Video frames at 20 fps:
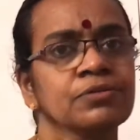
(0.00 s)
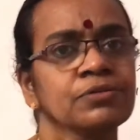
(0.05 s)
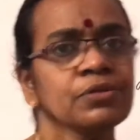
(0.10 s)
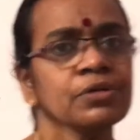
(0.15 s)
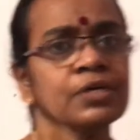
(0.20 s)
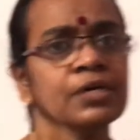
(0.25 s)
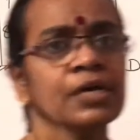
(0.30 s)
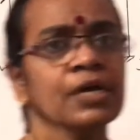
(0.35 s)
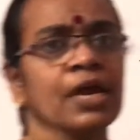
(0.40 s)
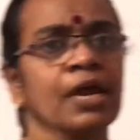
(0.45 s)

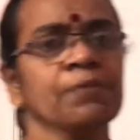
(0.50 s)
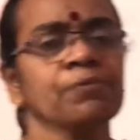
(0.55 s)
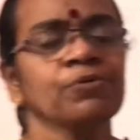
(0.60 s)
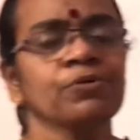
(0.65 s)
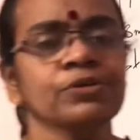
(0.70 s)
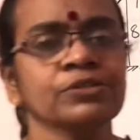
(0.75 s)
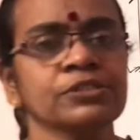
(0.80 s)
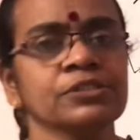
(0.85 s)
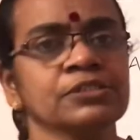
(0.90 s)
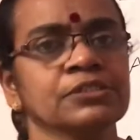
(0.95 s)
So here I am
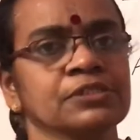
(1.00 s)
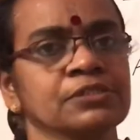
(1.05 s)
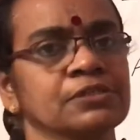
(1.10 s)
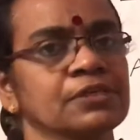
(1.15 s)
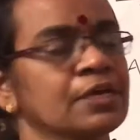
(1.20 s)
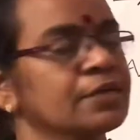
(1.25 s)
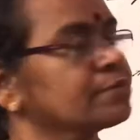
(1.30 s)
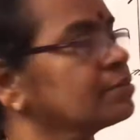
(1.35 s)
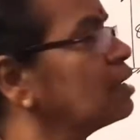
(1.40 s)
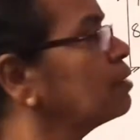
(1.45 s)
going to discuss
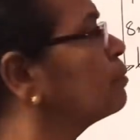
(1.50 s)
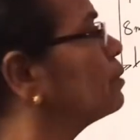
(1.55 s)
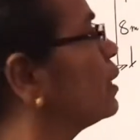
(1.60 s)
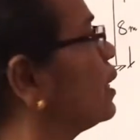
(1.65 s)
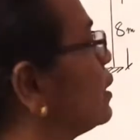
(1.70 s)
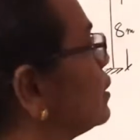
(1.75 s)
an example